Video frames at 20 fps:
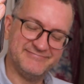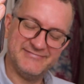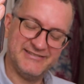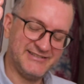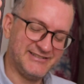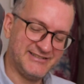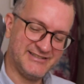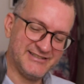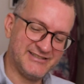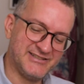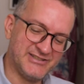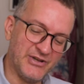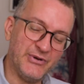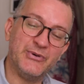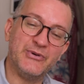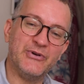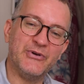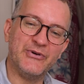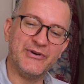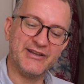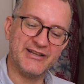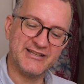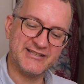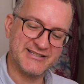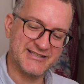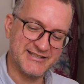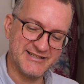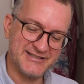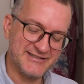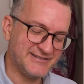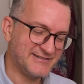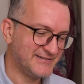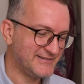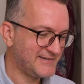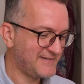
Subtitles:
It's just so annoying, isn't it?